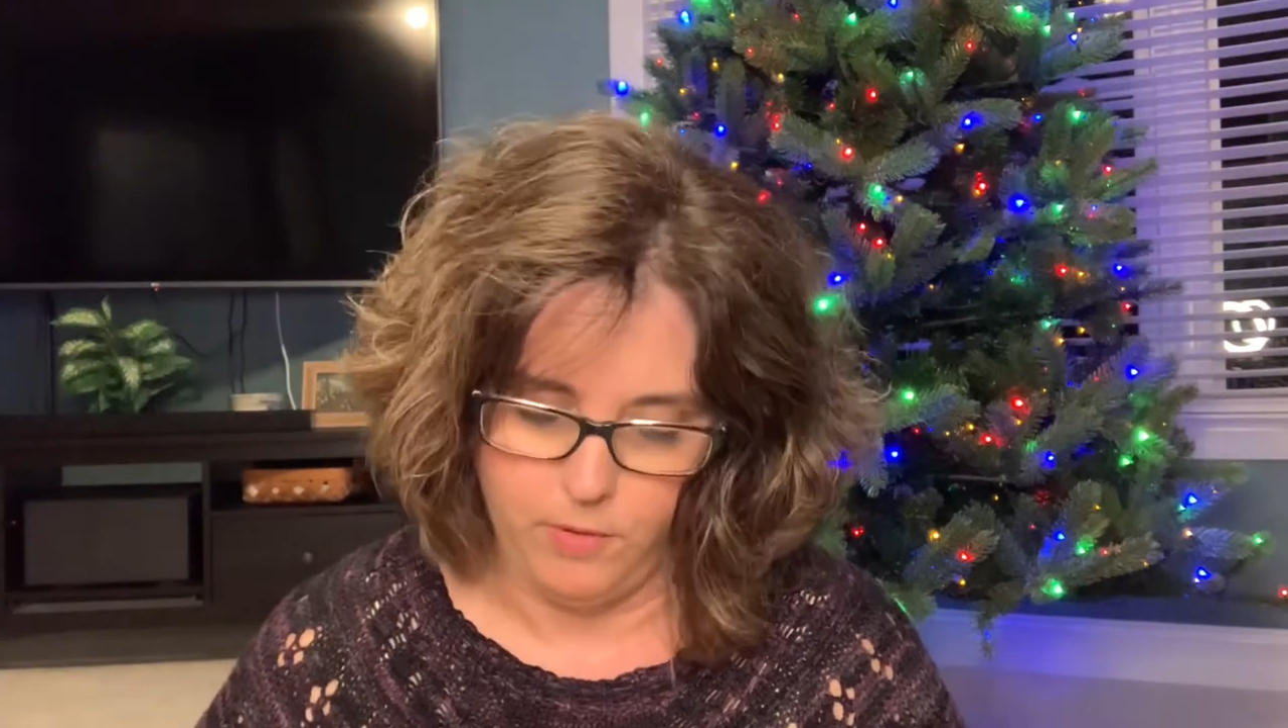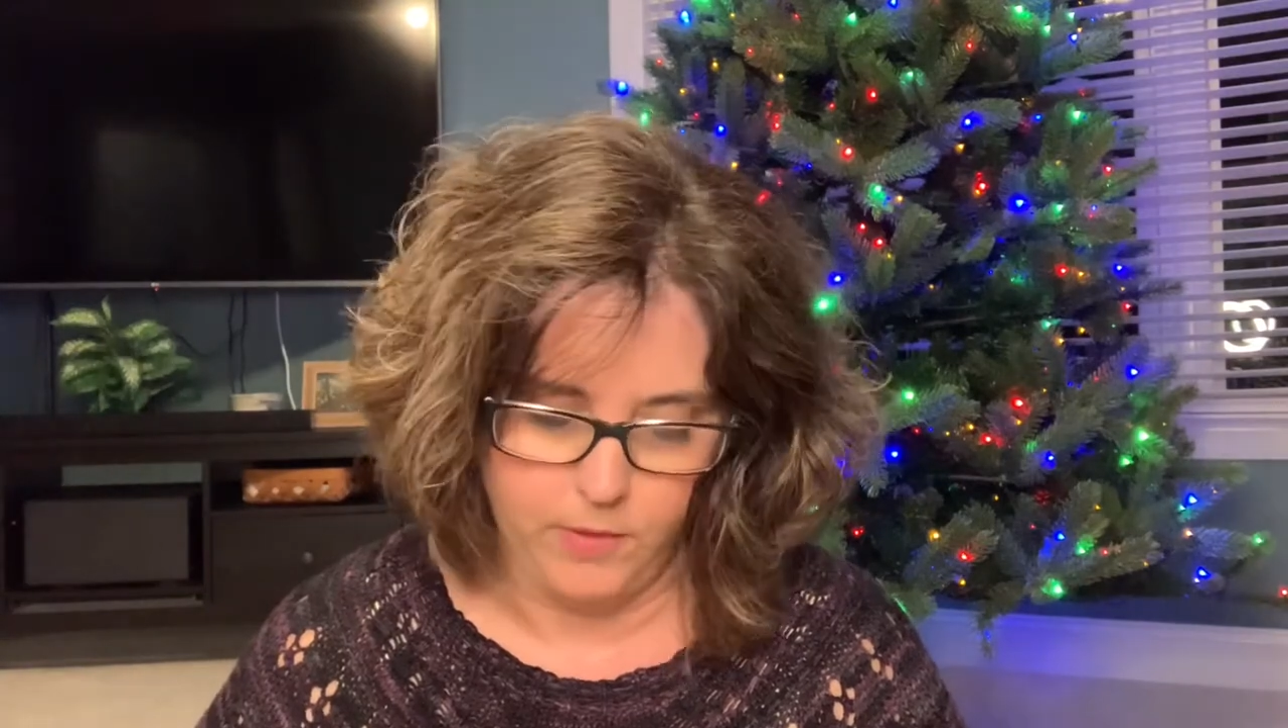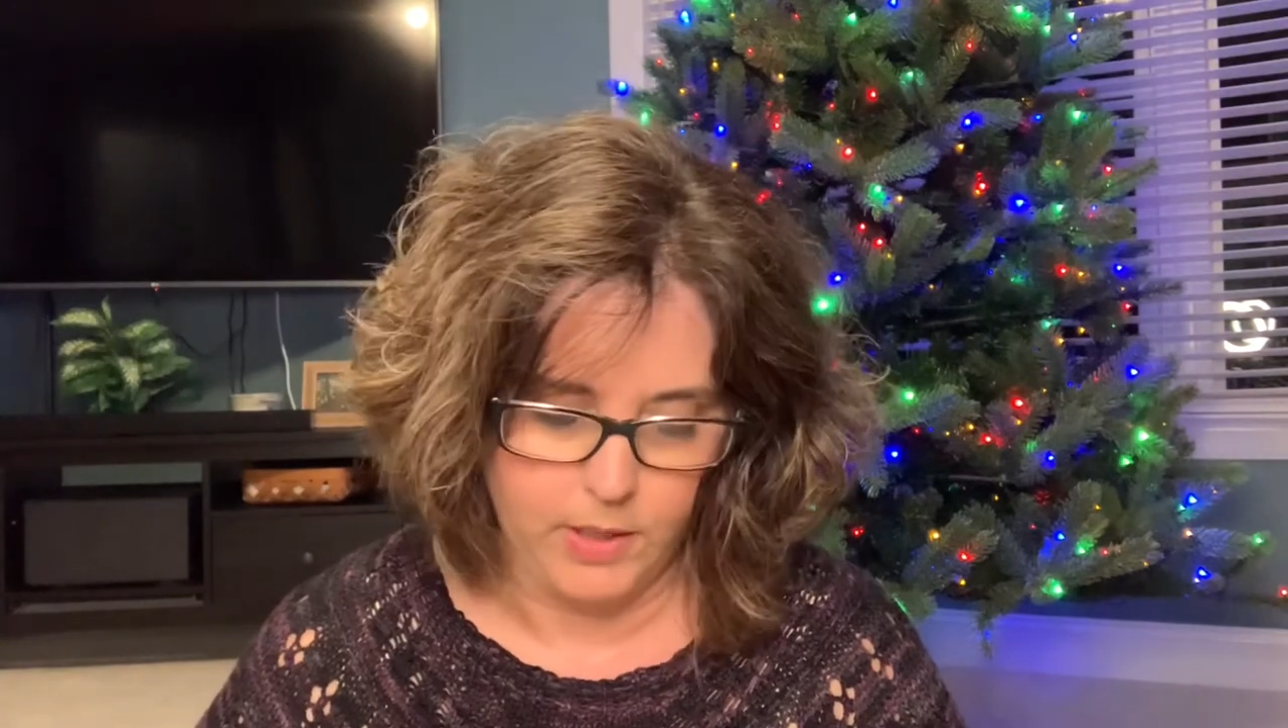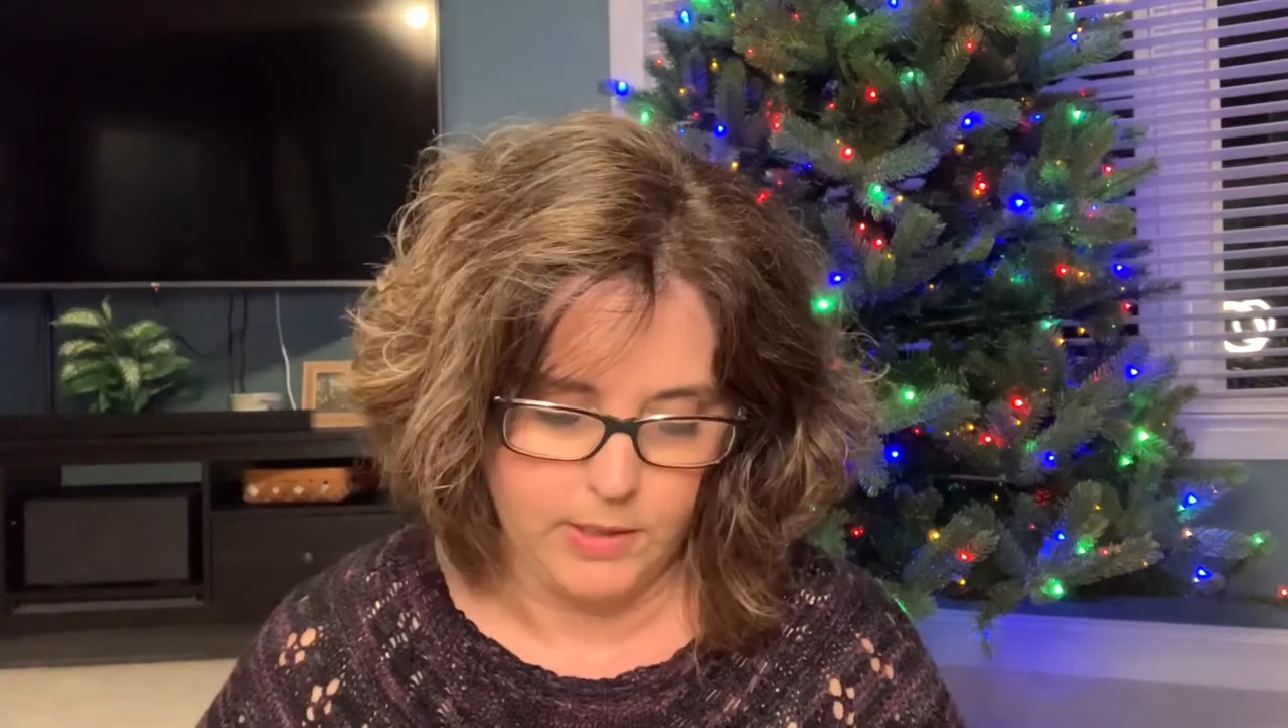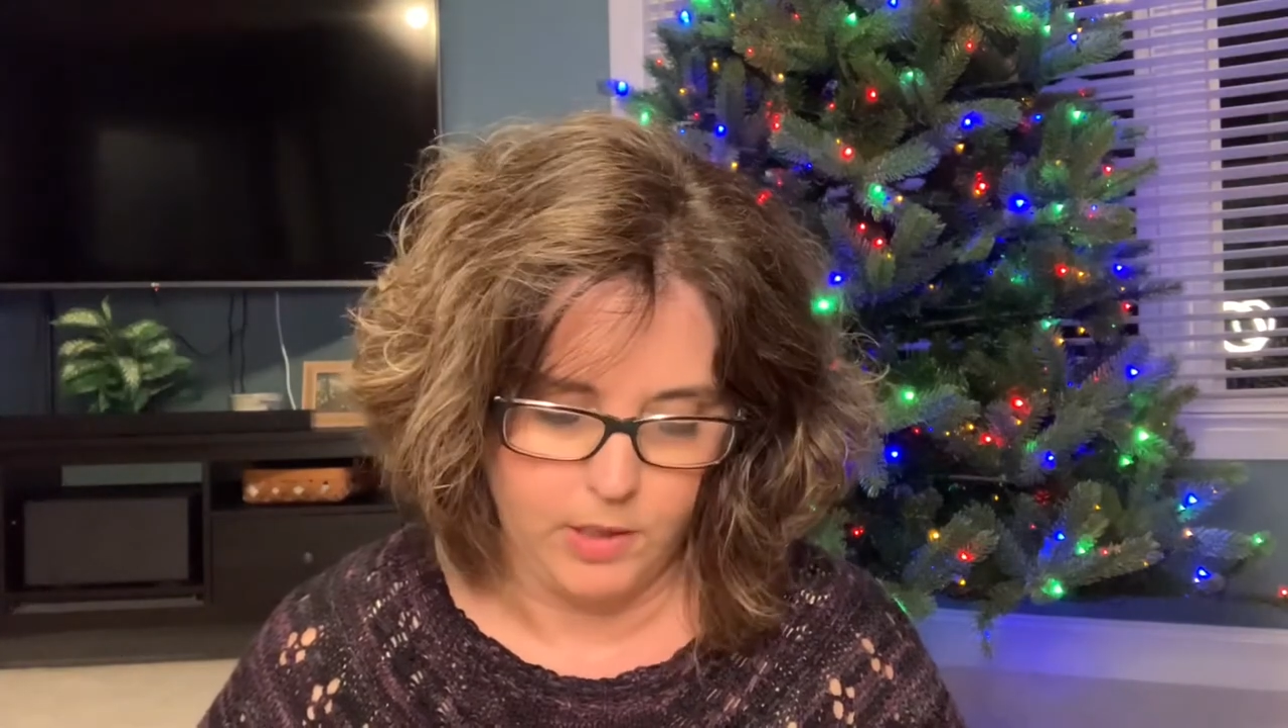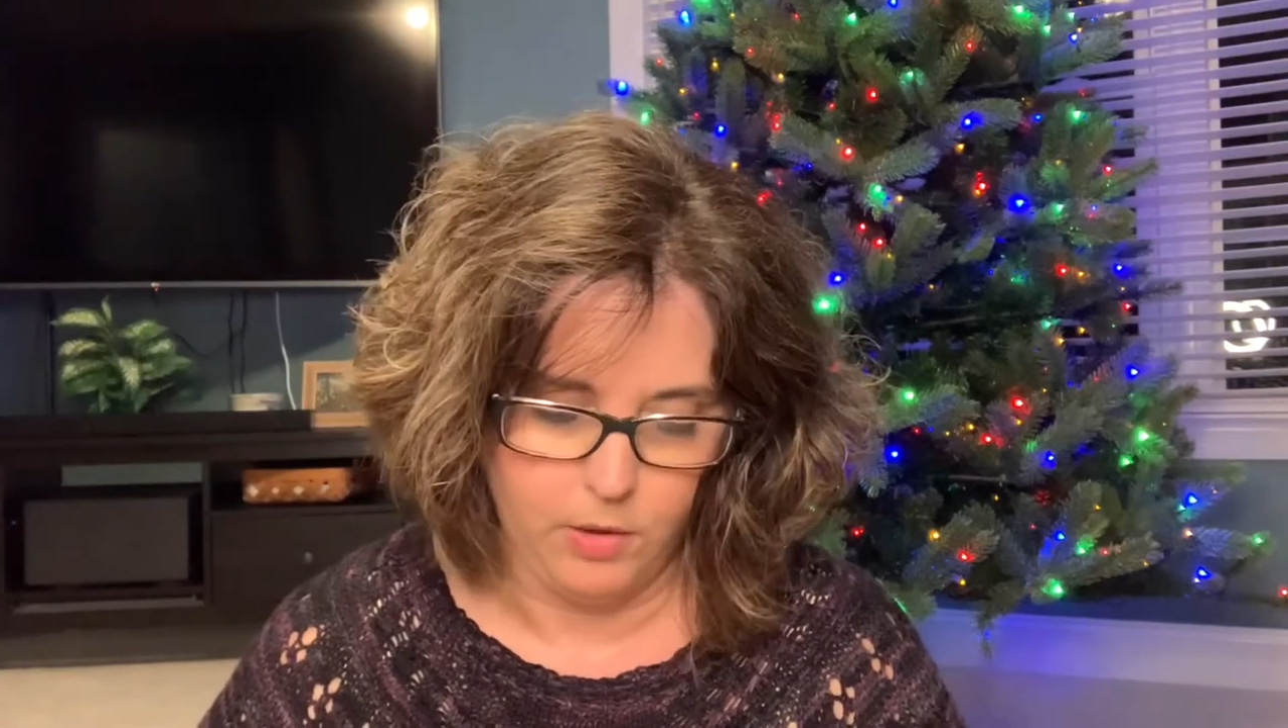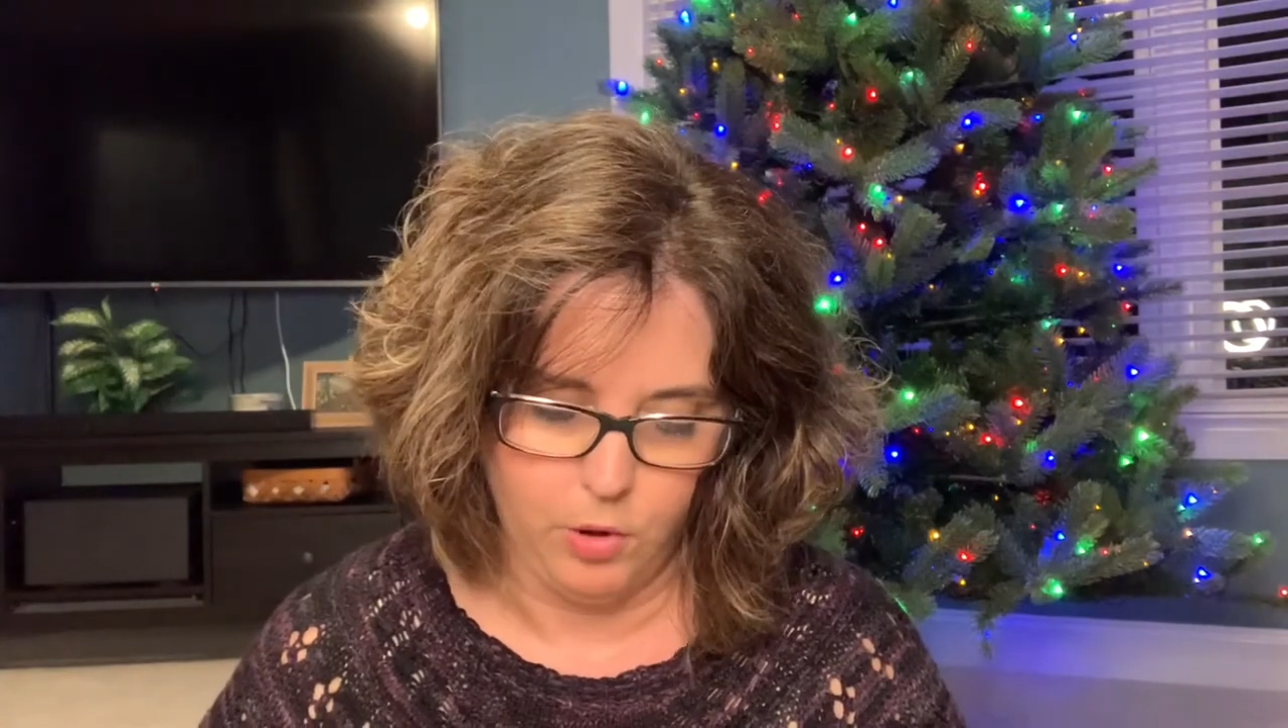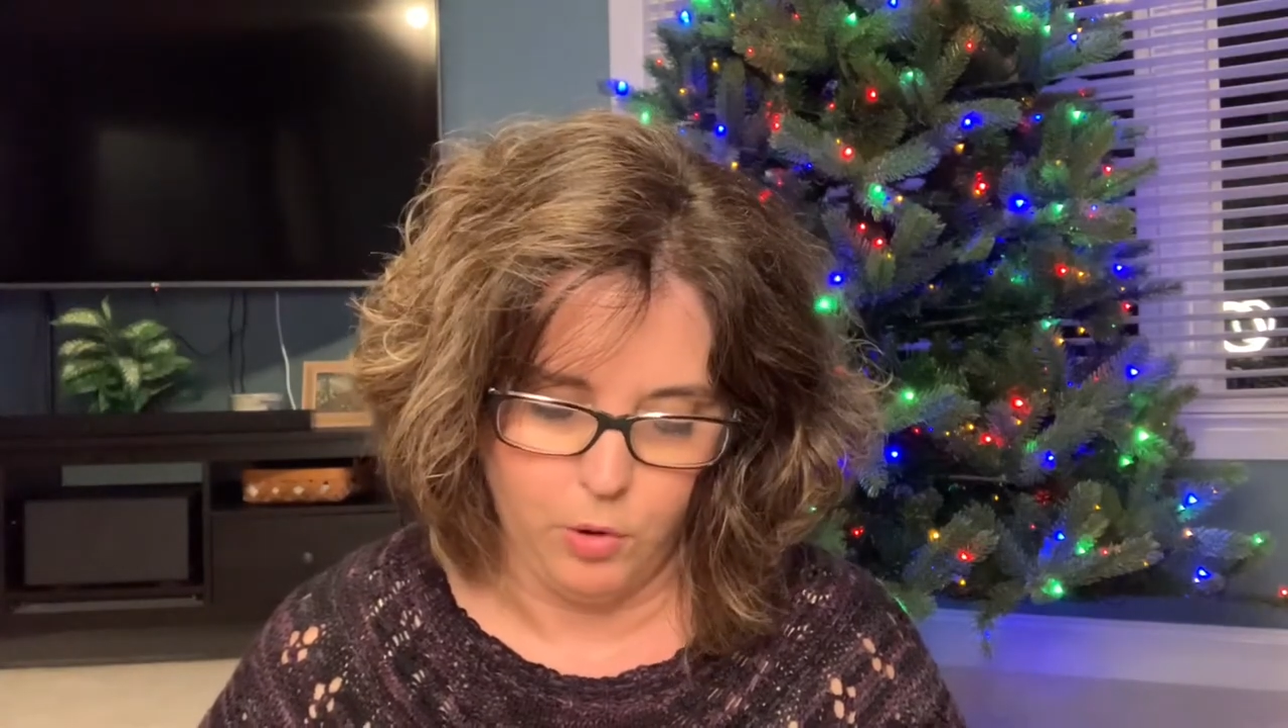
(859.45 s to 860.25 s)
of nineteen